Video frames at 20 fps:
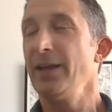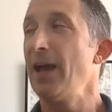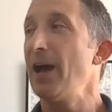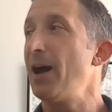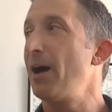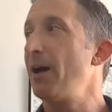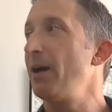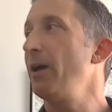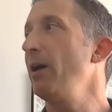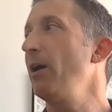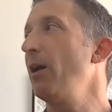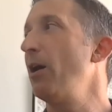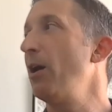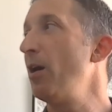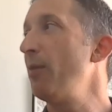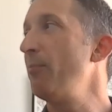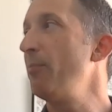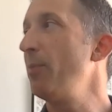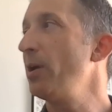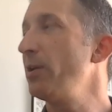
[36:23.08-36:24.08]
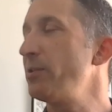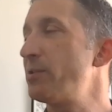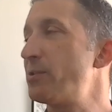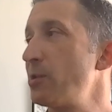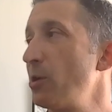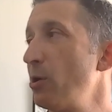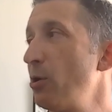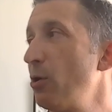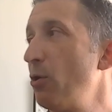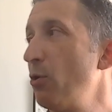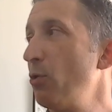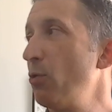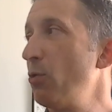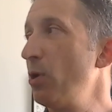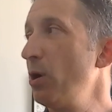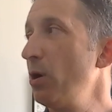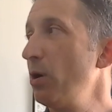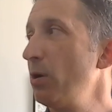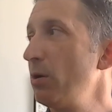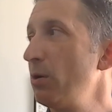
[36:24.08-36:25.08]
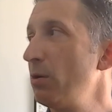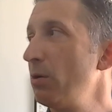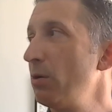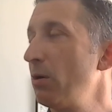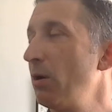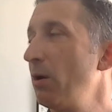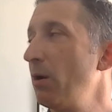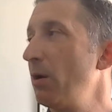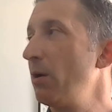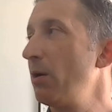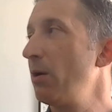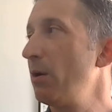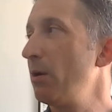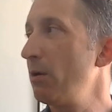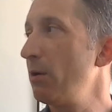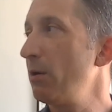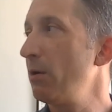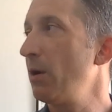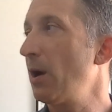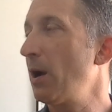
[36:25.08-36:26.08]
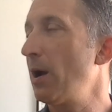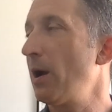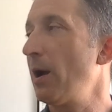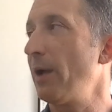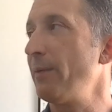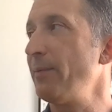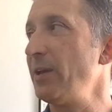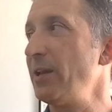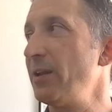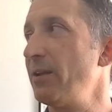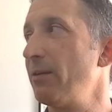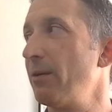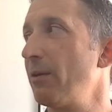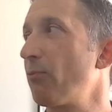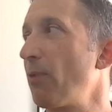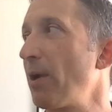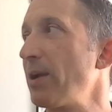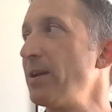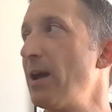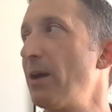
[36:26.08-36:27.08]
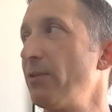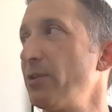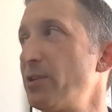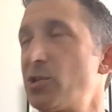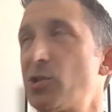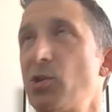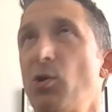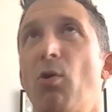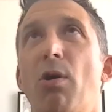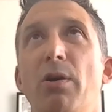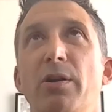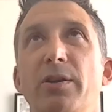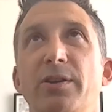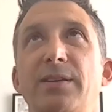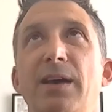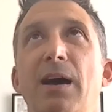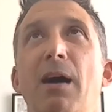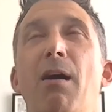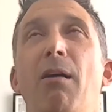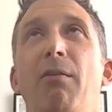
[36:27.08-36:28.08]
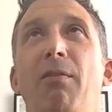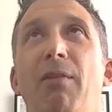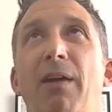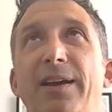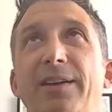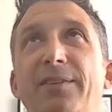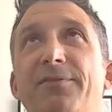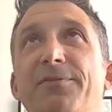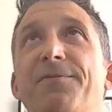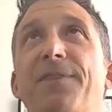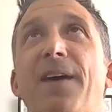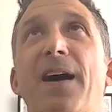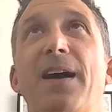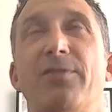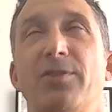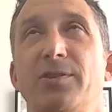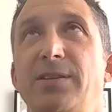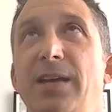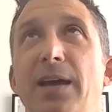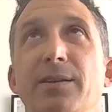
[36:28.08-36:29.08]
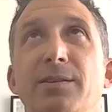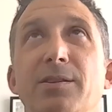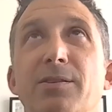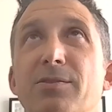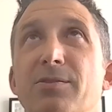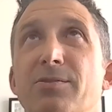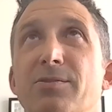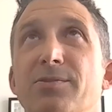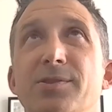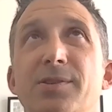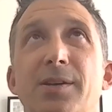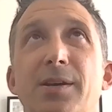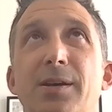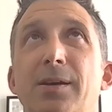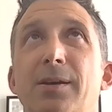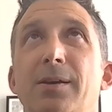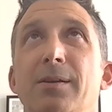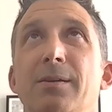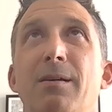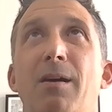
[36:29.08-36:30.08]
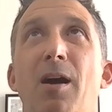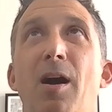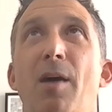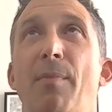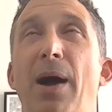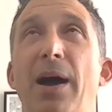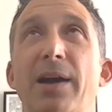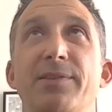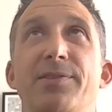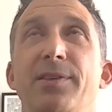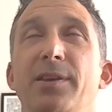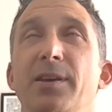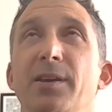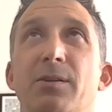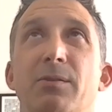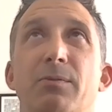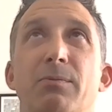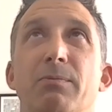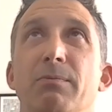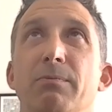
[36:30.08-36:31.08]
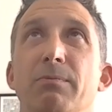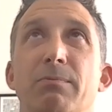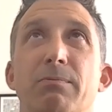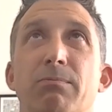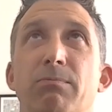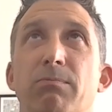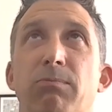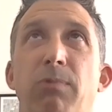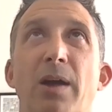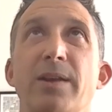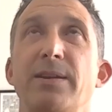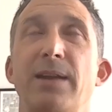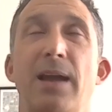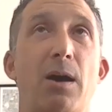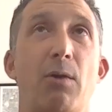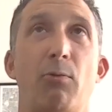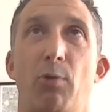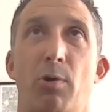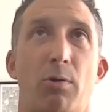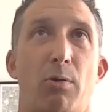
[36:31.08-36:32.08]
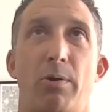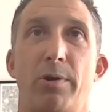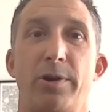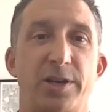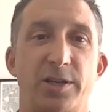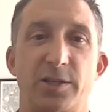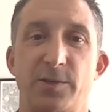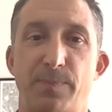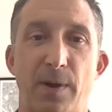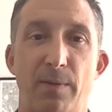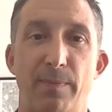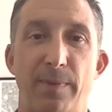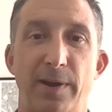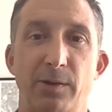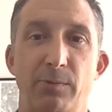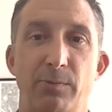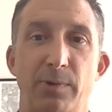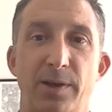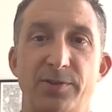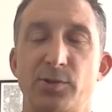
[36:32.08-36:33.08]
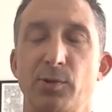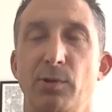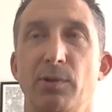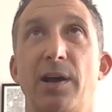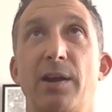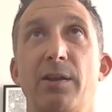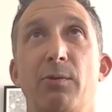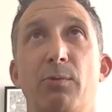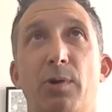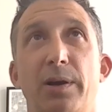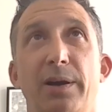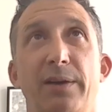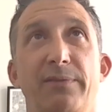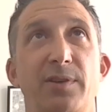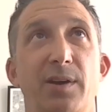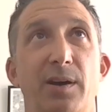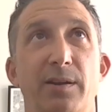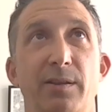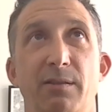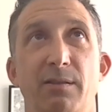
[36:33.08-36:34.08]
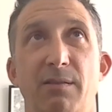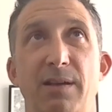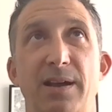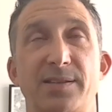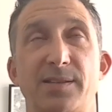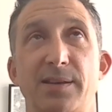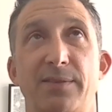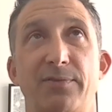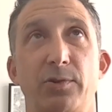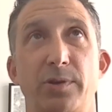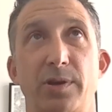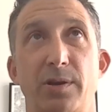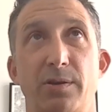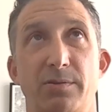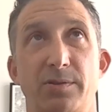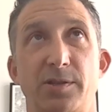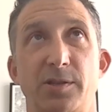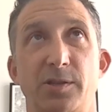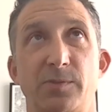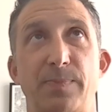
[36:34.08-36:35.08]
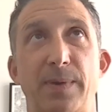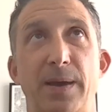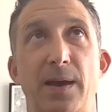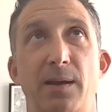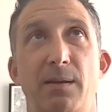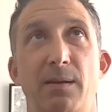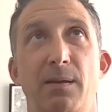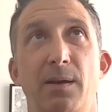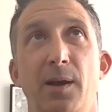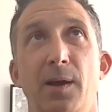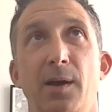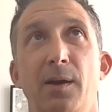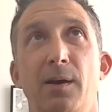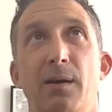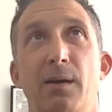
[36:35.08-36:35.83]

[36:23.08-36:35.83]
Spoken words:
Yeah. So, I mean, right now it's so hard to tell, like 5 or 10 years. I think right now we're already experimenting with. So a lot of the work I've done in the last several years has been